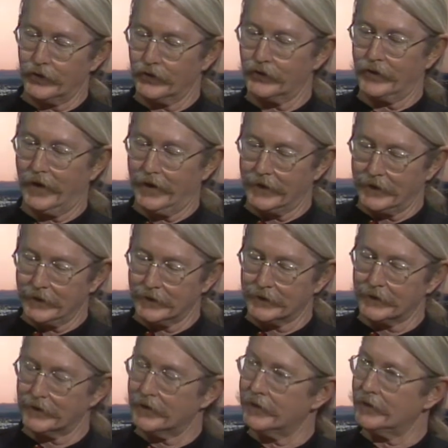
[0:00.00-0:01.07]
are just kind of
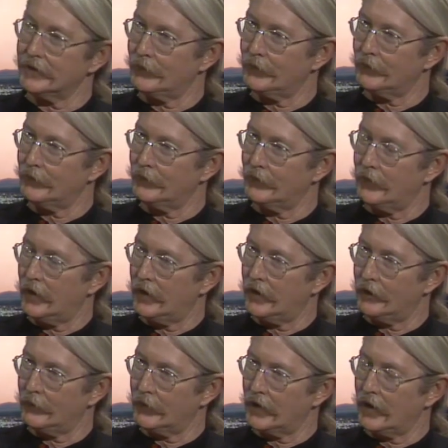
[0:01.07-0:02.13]
getting
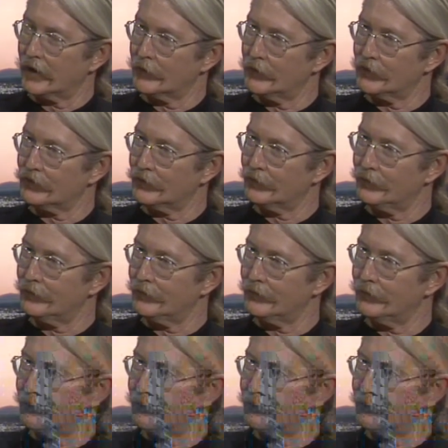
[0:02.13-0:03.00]
monogamous